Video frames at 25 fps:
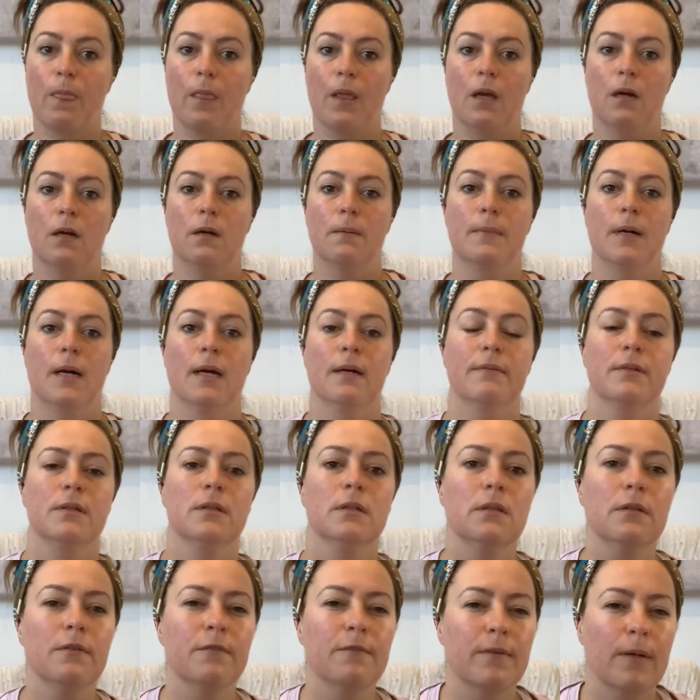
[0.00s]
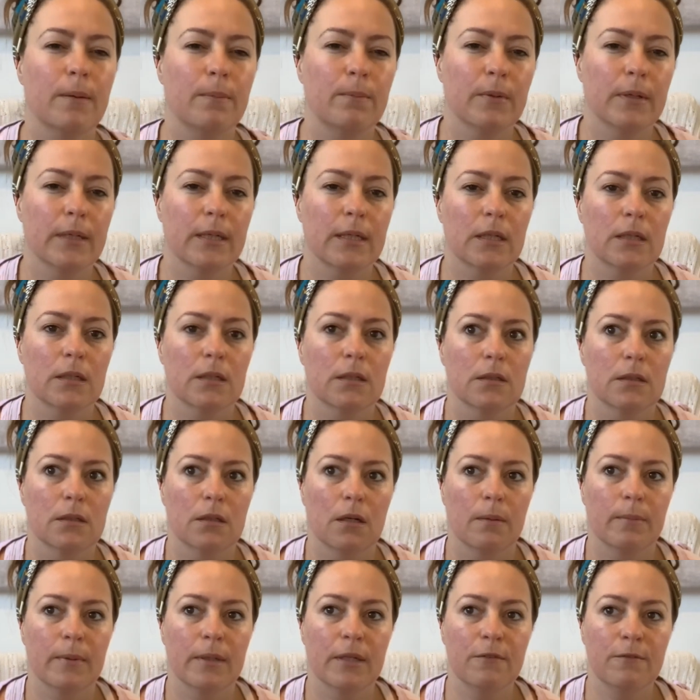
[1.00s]
I haven't got the fabric.
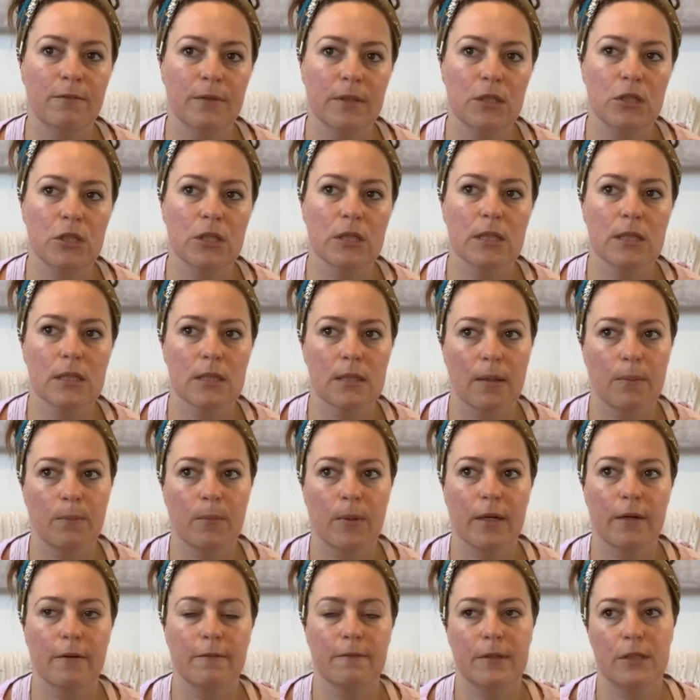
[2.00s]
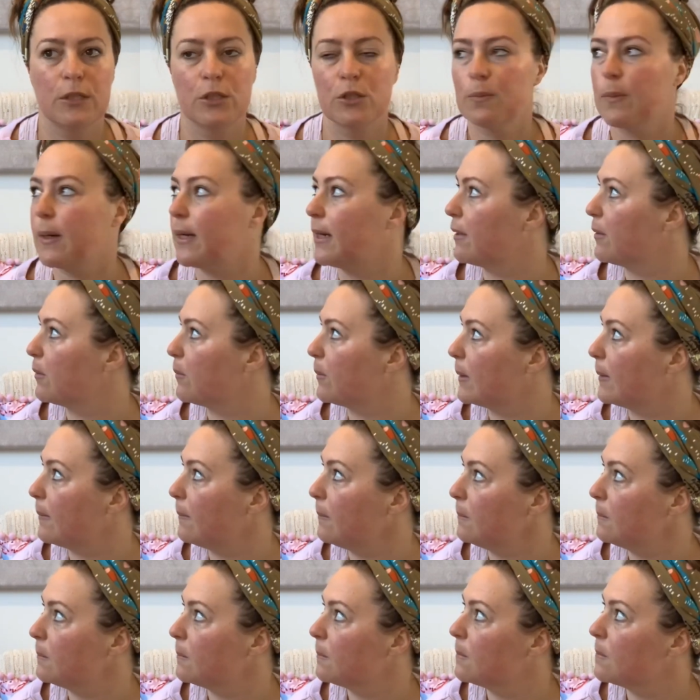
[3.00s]
I'm going to finish it the same way I finished my other one,